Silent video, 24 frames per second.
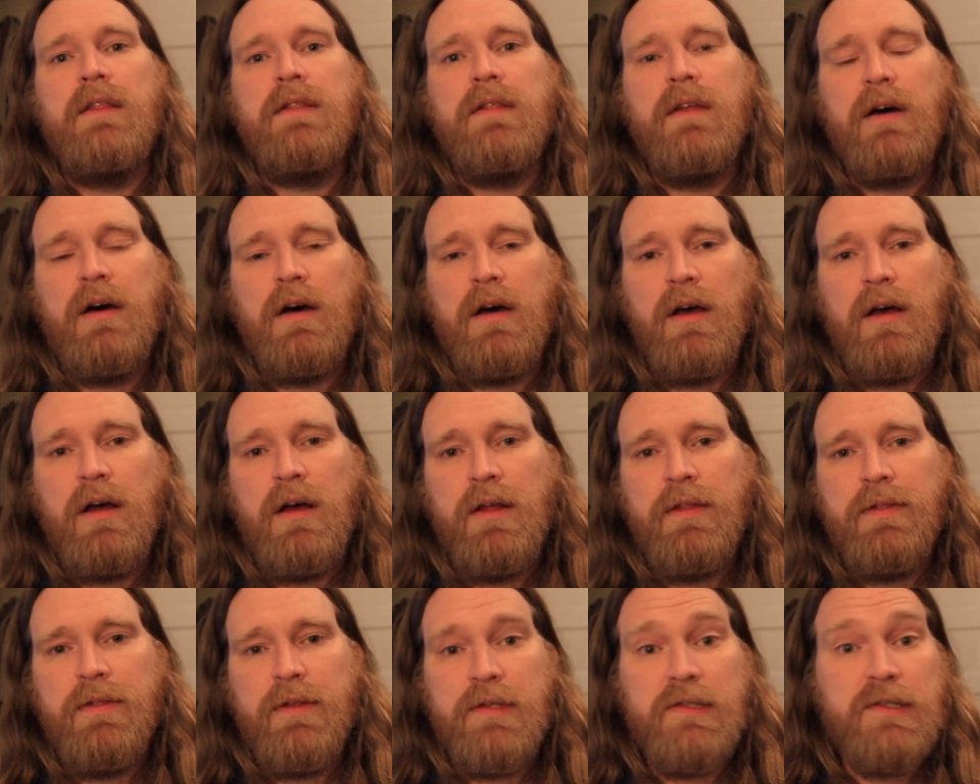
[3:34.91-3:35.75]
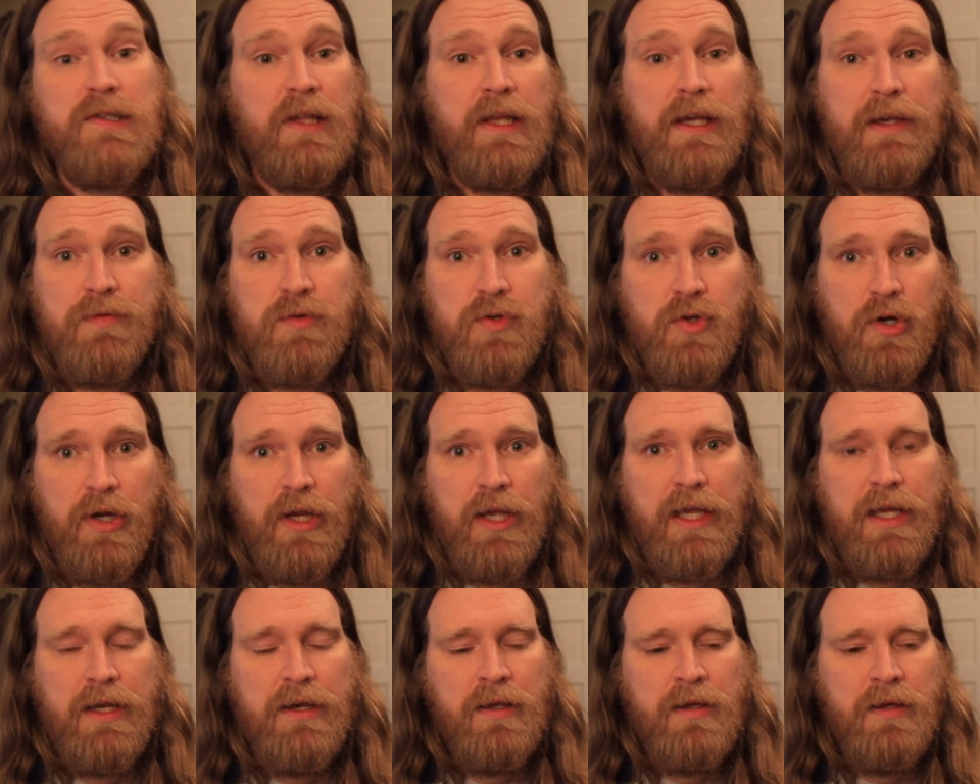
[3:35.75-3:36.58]
the slave
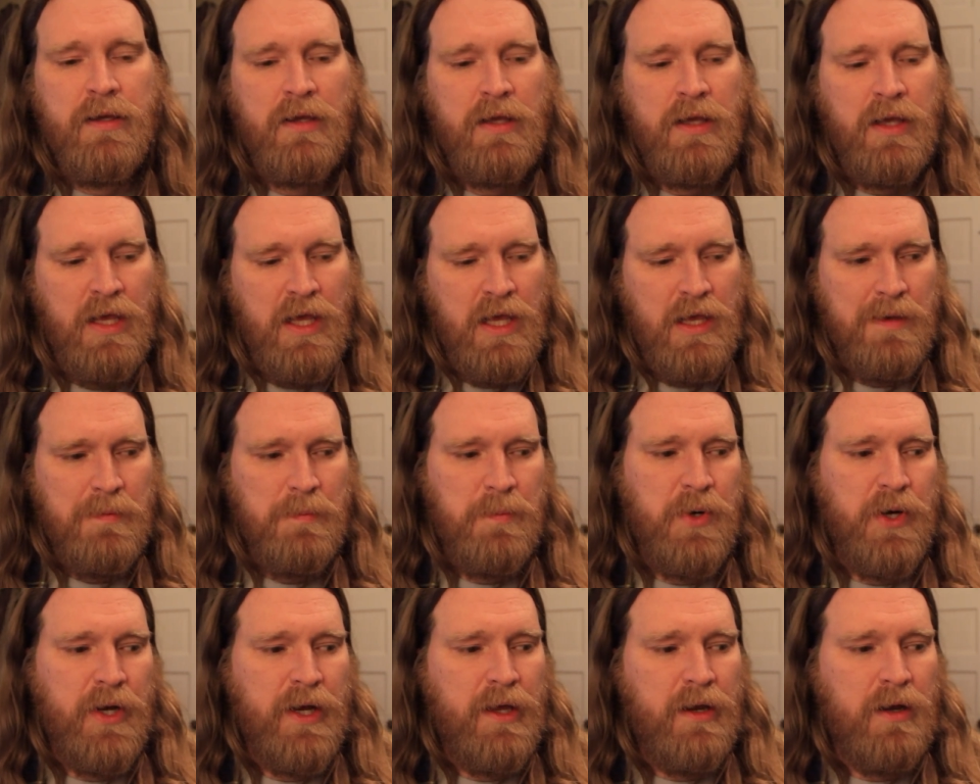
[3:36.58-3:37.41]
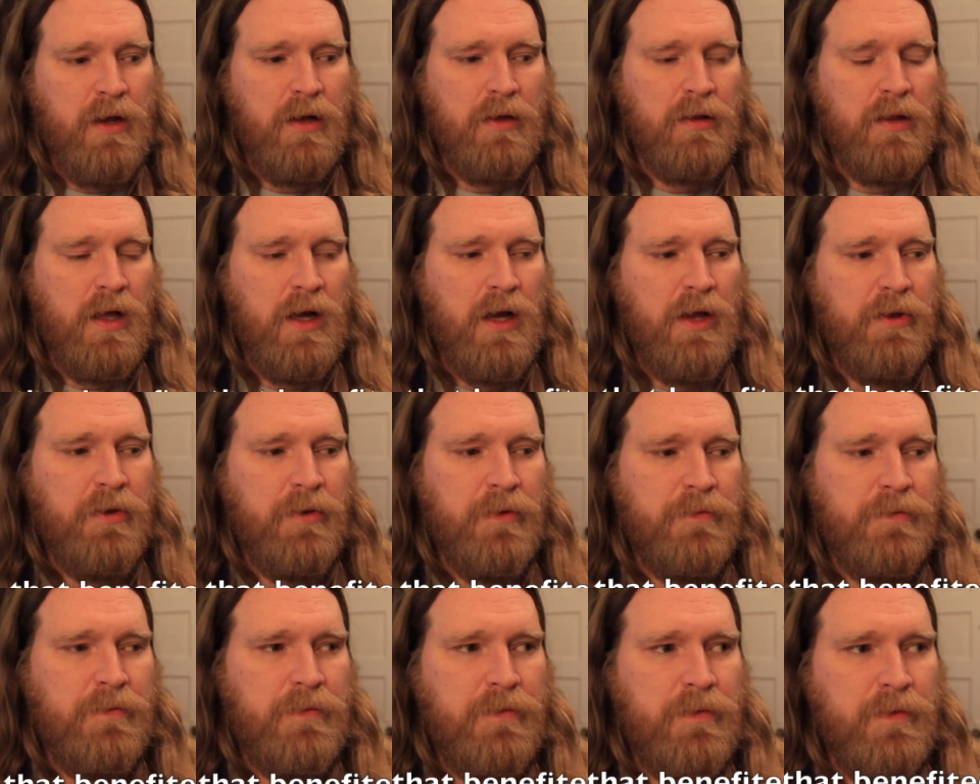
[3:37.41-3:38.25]
trade, but a lot
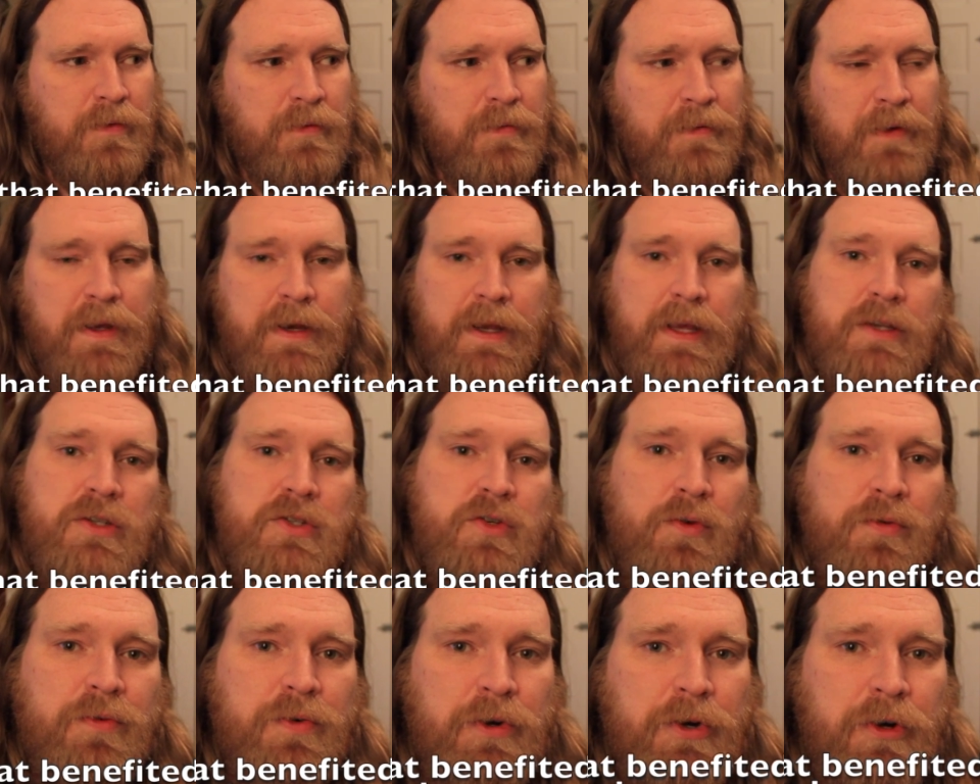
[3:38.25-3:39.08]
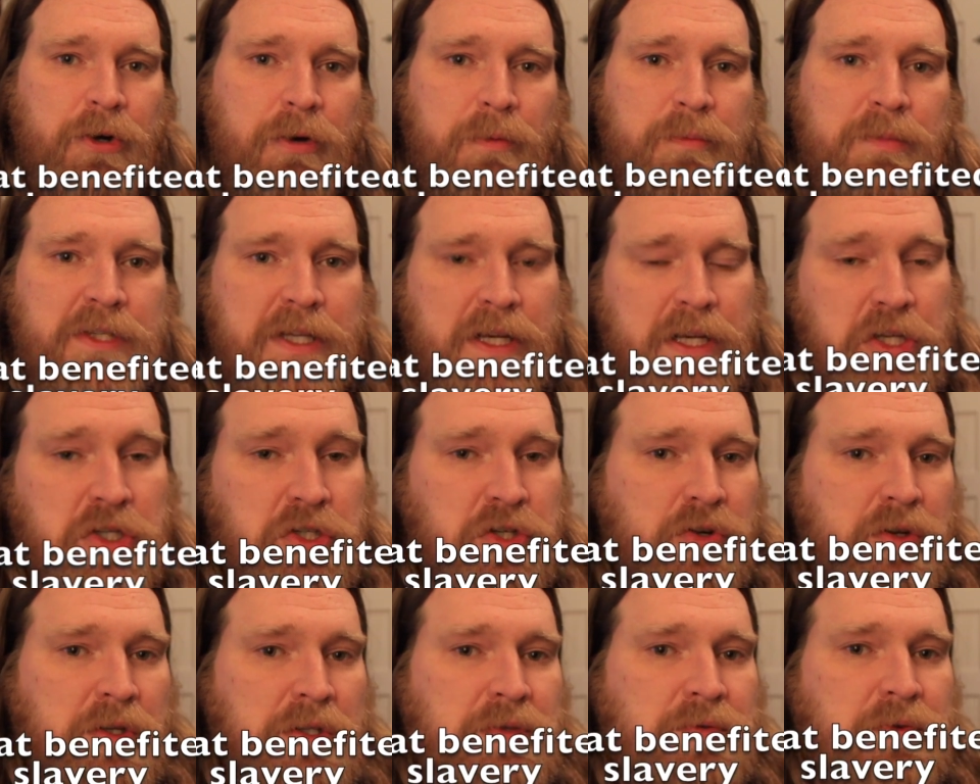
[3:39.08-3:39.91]
of financial firms and
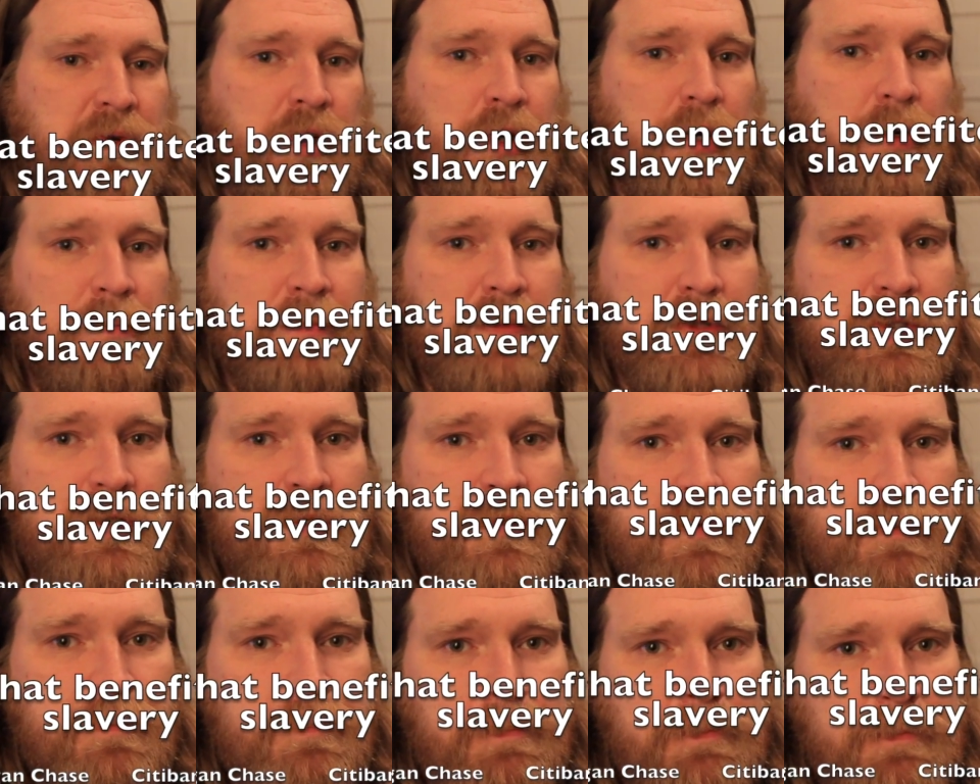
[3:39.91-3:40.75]
insurance firms,